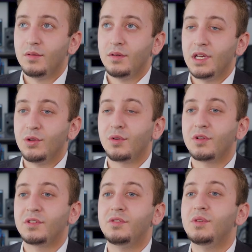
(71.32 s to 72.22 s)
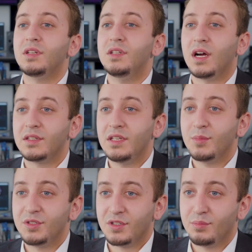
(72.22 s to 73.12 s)
In order to conduct the
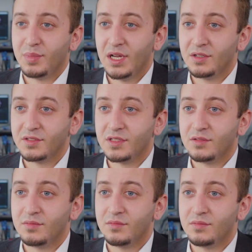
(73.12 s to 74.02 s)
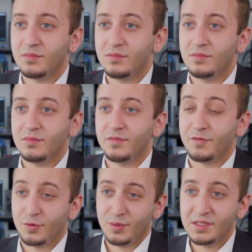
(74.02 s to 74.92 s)
image comparison
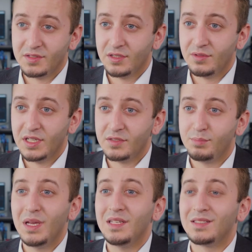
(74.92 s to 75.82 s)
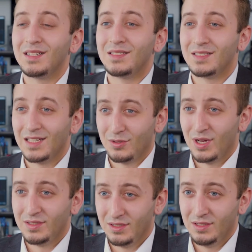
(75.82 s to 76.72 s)
forensically, it's based on a set
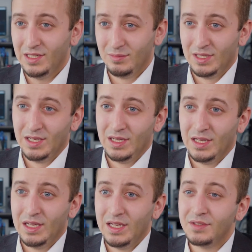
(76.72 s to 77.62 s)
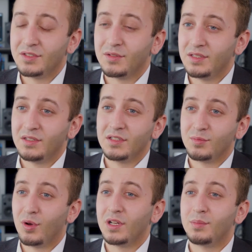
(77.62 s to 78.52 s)
criteria. And this criteria is
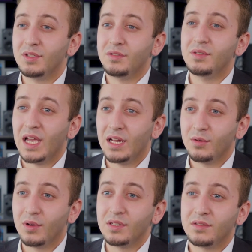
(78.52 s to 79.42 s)
broken up into two categories: